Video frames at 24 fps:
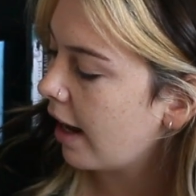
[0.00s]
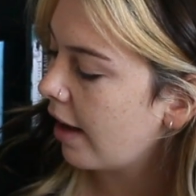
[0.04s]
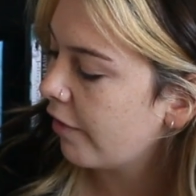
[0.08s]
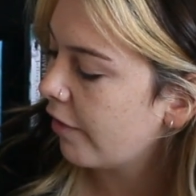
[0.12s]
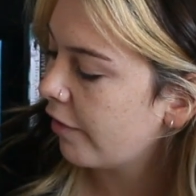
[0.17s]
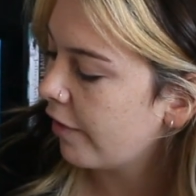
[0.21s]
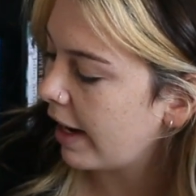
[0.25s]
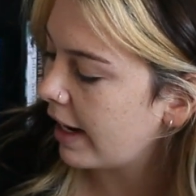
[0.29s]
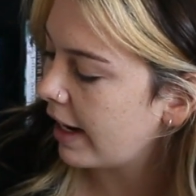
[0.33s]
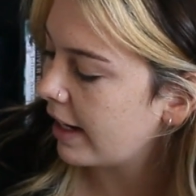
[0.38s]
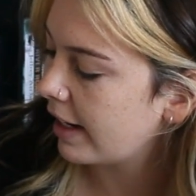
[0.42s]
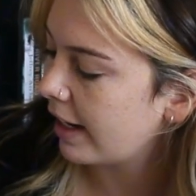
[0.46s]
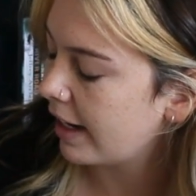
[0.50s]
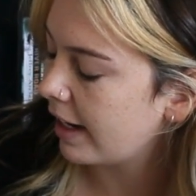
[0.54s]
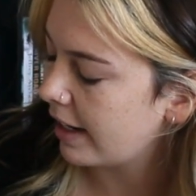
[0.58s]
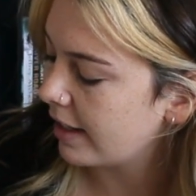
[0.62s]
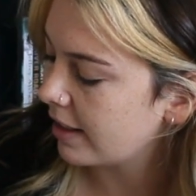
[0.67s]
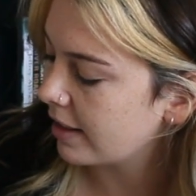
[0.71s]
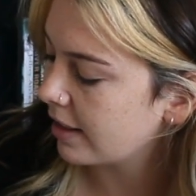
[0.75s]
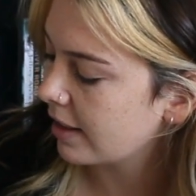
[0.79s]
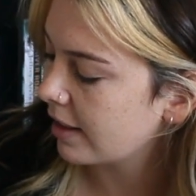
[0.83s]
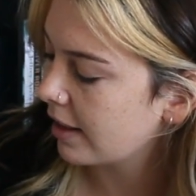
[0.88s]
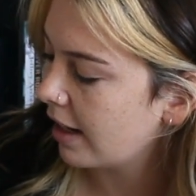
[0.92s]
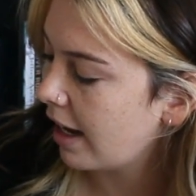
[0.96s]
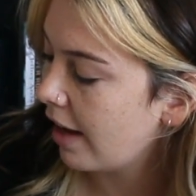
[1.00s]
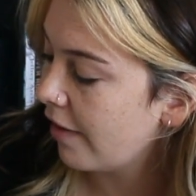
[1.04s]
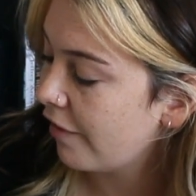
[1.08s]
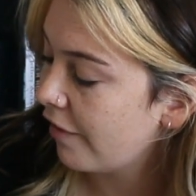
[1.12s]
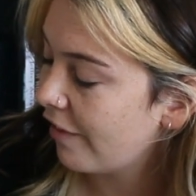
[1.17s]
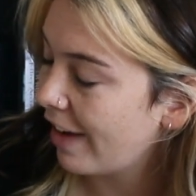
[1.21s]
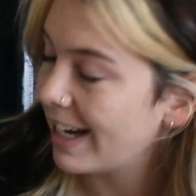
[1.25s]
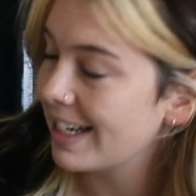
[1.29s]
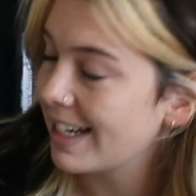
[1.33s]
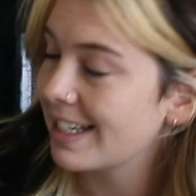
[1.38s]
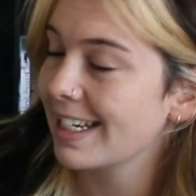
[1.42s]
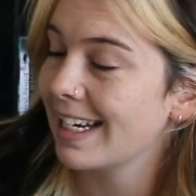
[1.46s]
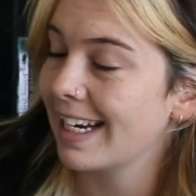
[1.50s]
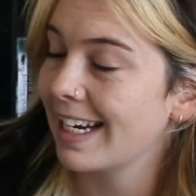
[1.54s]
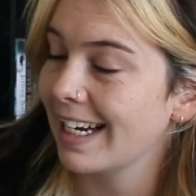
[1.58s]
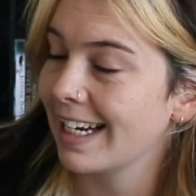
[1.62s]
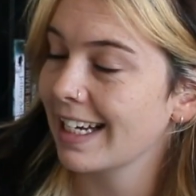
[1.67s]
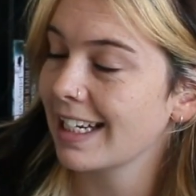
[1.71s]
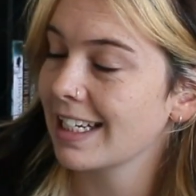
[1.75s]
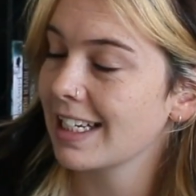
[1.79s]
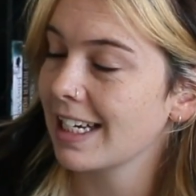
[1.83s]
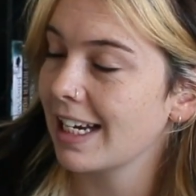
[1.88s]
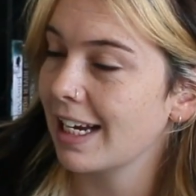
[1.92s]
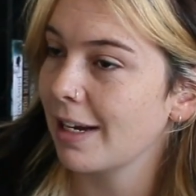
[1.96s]
A Fate
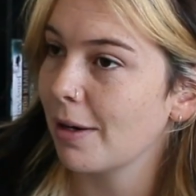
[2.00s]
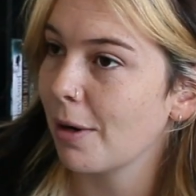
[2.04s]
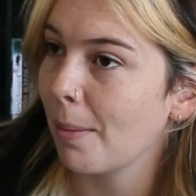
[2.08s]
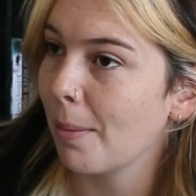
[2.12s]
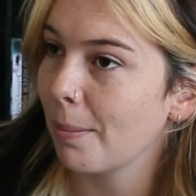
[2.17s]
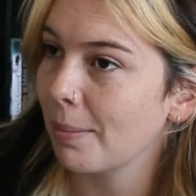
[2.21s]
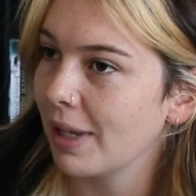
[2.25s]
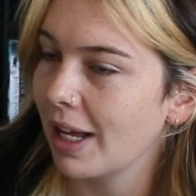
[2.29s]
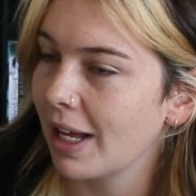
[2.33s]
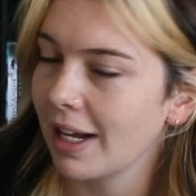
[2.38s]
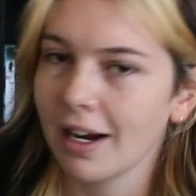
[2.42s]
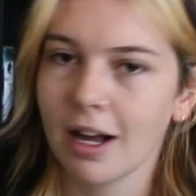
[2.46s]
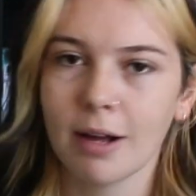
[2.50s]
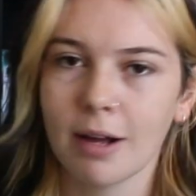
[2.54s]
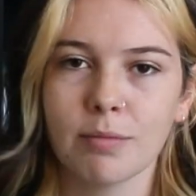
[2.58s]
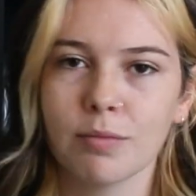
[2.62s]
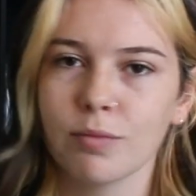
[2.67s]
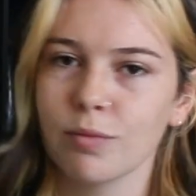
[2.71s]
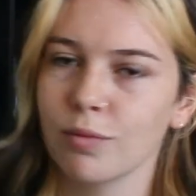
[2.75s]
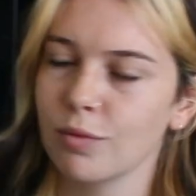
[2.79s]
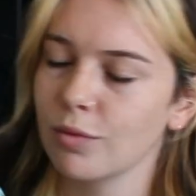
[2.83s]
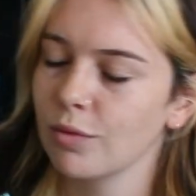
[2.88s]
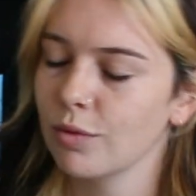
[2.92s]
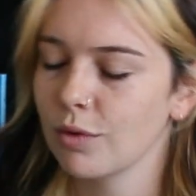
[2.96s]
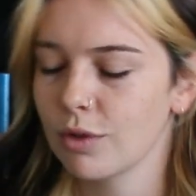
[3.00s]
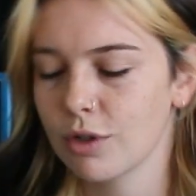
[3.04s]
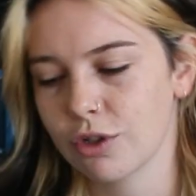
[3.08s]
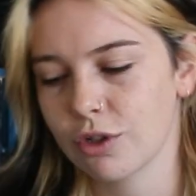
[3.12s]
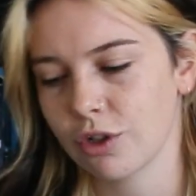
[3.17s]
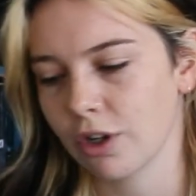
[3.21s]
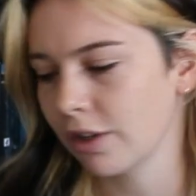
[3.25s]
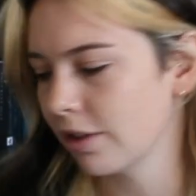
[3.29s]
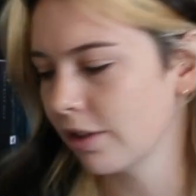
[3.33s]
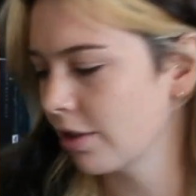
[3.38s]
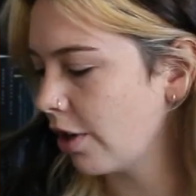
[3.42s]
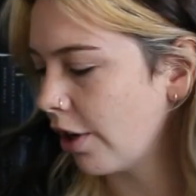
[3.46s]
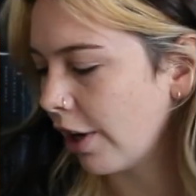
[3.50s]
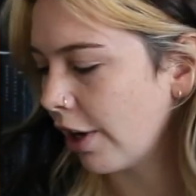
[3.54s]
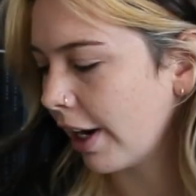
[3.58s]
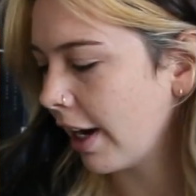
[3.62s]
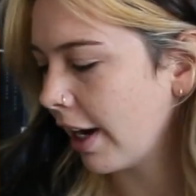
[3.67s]
Inked in Blood. I'm so sorry,